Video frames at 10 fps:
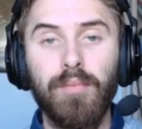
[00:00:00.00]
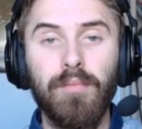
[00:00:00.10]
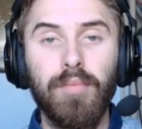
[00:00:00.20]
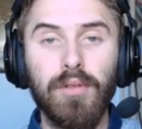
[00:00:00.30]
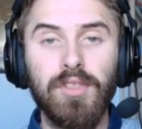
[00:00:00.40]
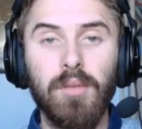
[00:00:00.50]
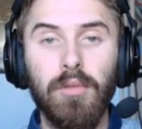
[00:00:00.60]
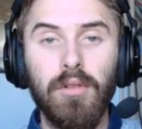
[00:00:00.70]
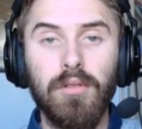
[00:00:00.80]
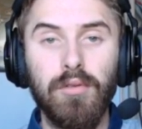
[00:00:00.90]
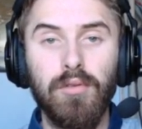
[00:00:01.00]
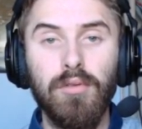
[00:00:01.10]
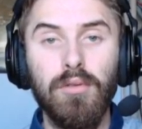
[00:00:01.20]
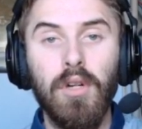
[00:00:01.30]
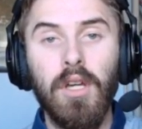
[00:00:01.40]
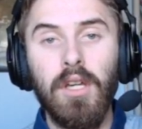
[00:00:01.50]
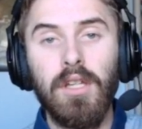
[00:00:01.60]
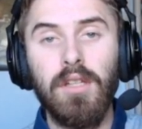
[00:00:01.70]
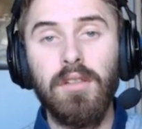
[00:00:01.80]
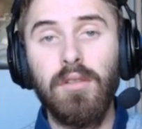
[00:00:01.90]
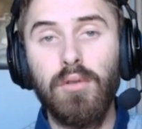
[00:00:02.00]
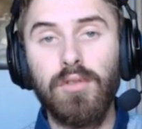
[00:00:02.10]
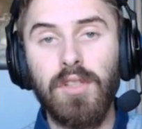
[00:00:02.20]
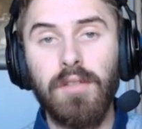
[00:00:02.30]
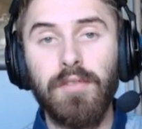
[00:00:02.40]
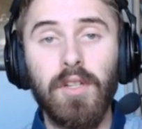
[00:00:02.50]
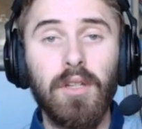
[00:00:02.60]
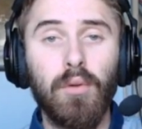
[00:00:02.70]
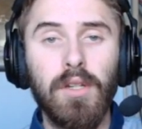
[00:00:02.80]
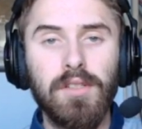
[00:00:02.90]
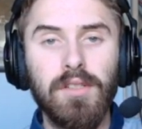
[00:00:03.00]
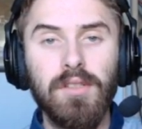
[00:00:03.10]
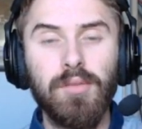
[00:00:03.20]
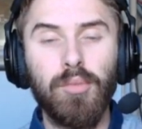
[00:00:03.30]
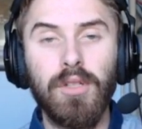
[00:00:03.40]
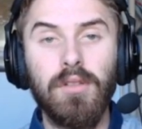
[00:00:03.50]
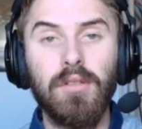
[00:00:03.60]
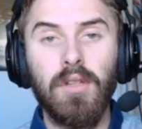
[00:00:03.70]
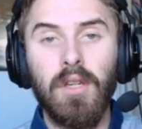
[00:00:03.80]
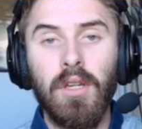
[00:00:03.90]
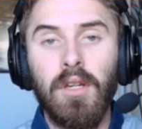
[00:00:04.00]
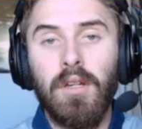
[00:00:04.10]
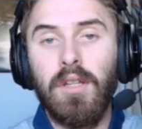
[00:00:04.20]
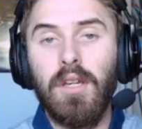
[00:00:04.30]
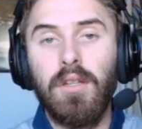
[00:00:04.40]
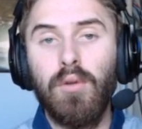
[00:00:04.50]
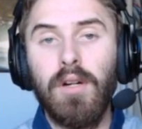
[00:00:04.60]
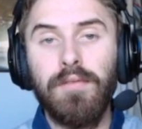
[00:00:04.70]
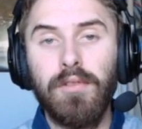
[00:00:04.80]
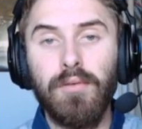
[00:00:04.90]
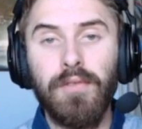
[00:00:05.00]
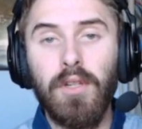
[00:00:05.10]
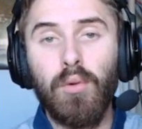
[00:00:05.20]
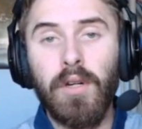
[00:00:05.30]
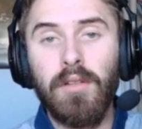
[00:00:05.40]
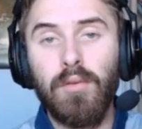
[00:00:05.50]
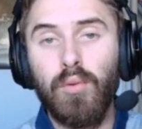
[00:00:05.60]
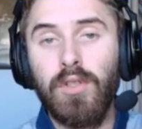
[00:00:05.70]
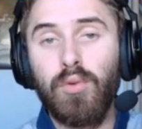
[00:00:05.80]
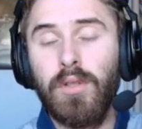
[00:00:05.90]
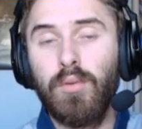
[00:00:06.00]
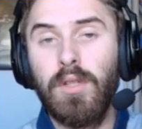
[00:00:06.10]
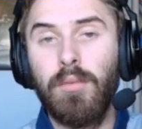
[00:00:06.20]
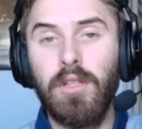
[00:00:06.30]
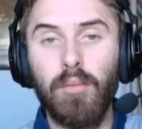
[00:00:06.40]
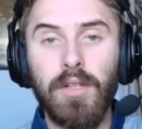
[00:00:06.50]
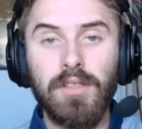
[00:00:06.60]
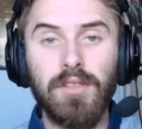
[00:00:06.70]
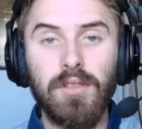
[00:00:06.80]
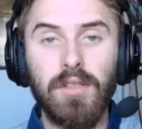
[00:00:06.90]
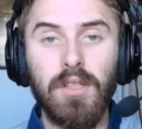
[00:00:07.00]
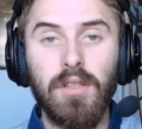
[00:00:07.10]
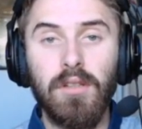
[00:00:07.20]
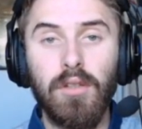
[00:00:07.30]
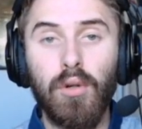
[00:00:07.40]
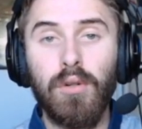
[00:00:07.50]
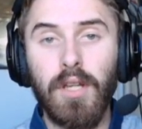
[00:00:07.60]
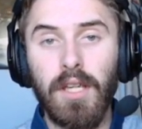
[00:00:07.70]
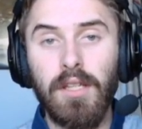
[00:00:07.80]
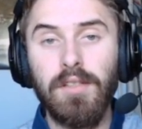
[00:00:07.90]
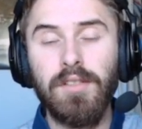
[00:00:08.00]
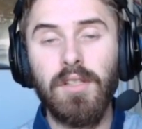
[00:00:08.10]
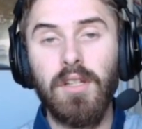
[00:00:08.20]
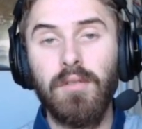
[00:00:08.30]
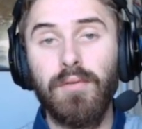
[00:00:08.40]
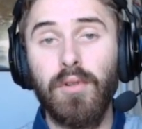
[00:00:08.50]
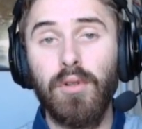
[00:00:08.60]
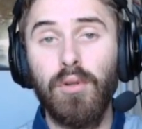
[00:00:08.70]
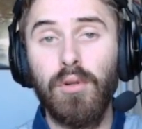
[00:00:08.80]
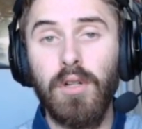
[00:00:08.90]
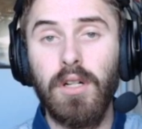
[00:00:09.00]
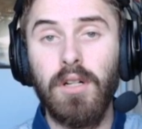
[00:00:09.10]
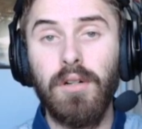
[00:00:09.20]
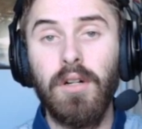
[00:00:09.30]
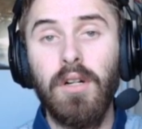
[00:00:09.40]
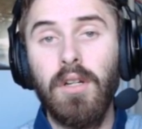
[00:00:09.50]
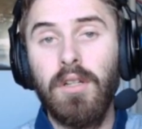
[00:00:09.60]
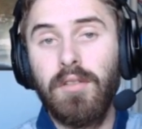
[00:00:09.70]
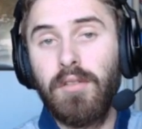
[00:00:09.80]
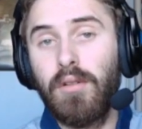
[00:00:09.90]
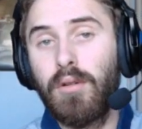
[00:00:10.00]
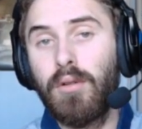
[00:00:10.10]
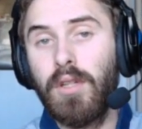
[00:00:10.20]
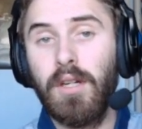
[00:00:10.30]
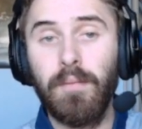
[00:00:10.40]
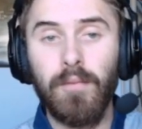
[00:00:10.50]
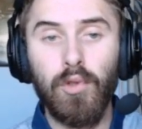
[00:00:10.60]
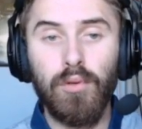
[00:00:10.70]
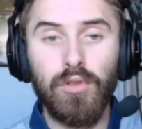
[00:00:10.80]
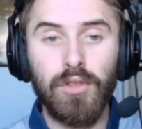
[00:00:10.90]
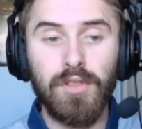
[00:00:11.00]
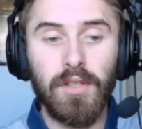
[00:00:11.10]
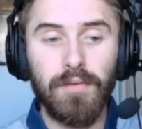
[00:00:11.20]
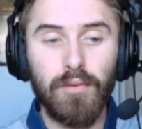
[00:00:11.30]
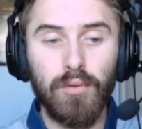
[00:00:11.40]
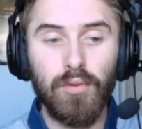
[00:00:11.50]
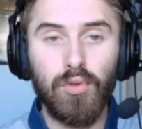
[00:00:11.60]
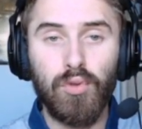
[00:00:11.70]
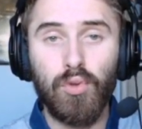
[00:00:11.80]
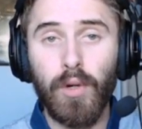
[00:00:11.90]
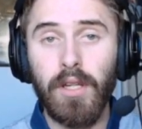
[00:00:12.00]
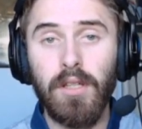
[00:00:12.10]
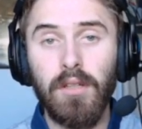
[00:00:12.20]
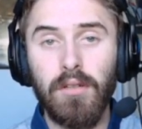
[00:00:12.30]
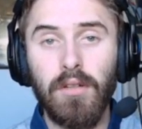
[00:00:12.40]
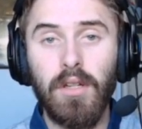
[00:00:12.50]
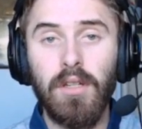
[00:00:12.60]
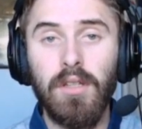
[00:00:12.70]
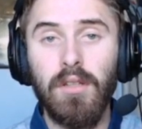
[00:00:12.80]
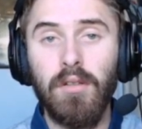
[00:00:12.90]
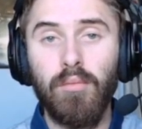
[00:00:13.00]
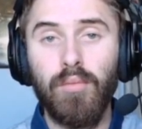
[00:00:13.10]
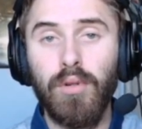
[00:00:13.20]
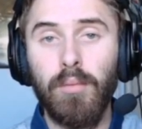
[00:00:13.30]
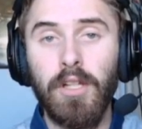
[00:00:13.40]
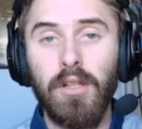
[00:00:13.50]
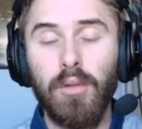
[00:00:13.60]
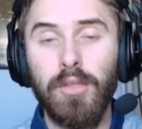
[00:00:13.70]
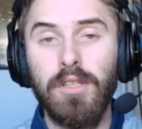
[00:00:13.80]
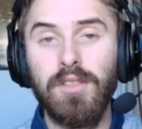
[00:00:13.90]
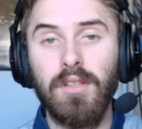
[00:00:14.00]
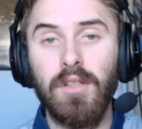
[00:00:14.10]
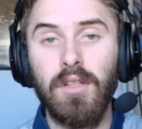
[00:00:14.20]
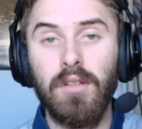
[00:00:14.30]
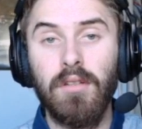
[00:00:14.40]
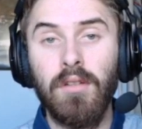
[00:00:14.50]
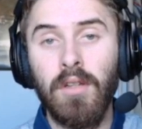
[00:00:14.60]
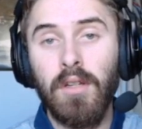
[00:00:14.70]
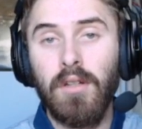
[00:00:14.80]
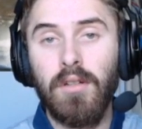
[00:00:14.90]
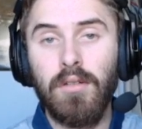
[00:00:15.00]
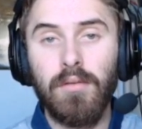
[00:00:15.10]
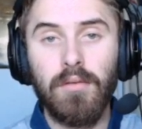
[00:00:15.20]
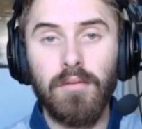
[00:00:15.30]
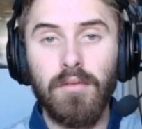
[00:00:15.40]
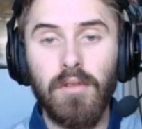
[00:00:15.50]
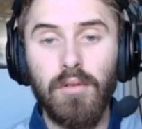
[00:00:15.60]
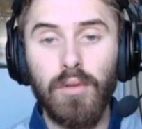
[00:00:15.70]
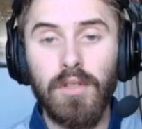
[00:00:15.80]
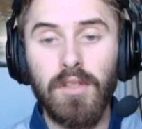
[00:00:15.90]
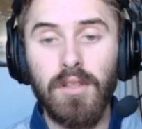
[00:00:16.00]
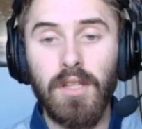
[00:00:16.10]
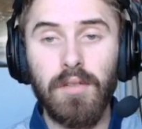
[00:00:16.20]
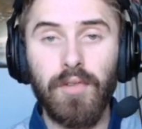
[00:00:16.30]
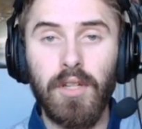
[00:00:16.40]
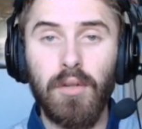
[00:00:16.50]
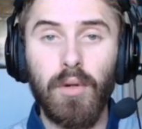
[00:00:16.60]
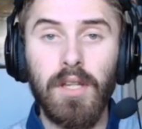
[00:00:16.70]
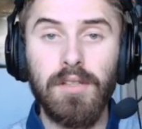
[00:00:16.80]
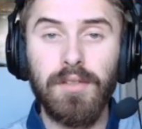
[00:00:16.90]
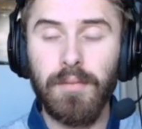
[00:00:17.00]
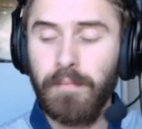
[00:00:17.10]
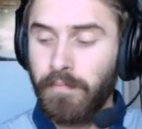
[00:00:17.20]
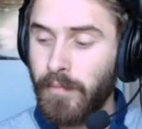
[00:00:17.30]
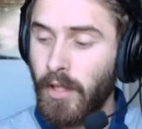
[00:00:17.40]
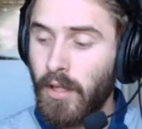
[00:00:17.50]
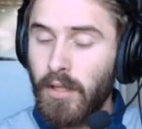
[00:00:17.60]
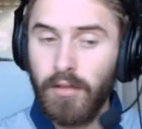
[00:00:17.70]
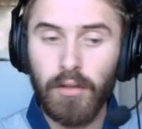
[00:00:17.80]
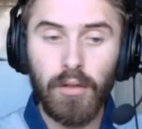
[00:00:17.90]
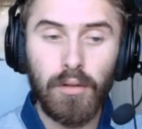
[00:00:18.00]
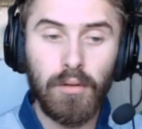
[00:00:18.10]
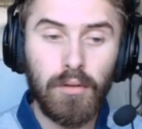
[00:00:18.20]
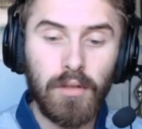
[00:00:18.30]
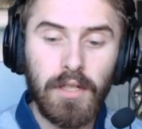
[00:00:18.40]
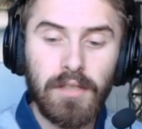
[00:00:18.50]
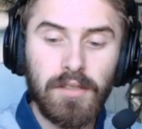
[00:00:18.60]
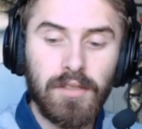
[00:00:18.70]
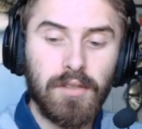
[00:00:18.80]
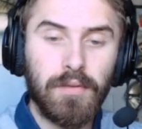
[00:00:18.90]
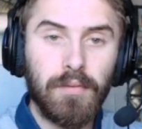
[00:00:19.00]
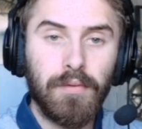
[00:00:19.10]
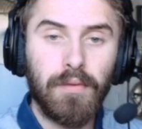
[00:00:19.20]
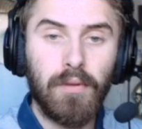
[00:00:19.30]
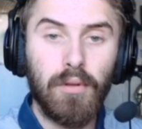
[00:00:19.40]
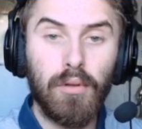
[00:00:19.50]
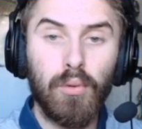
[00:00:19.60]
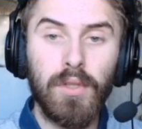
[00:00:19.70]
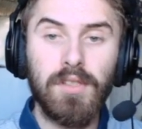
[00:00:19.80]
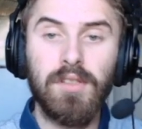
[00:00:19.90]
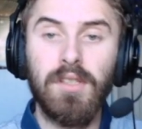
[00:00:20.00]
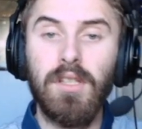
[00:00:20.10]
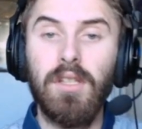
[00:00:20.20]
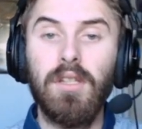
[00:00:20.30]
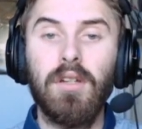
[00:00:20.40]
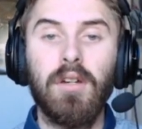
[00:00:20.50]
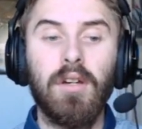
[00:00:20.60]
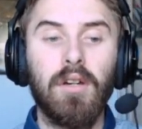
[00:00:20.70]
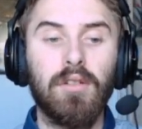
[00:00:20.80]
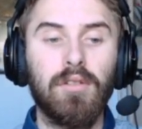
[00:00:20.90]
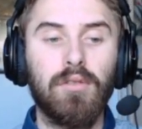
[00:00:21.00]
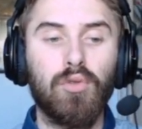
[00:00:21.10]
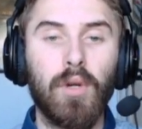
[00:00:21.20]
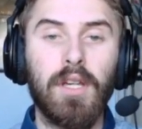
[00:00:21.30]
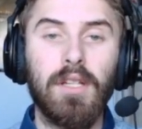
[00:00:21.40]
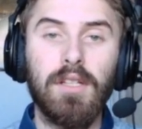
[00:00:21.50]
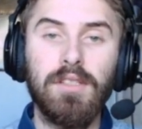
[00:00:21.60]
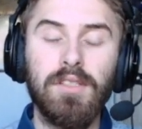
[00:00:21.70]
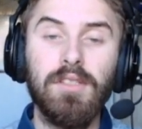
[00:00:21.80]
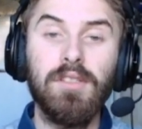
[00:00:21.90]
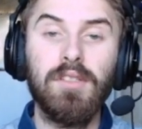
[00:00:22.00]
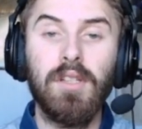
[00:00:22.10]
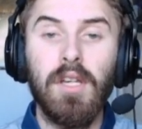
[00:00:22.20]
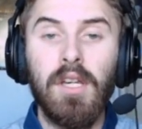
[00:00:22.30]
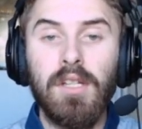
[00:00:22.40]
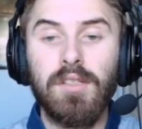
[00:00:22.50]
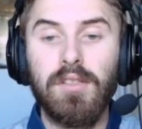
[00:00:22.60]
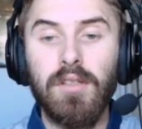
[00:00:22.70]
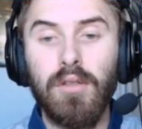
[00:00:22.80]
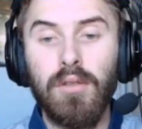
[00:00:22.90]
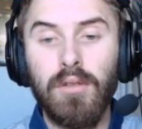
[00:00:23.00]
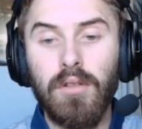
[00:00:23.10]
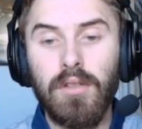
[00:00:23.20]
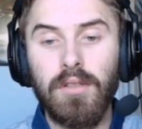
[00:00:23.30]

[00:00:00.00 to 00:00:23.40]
possible to do in those FIA races, but yeah, you have to figure out which one will be the best in your case and for your car. So yeah, you'll just have to try in public lobbies then do it in the FIA race. So let's follow with the track analysis. So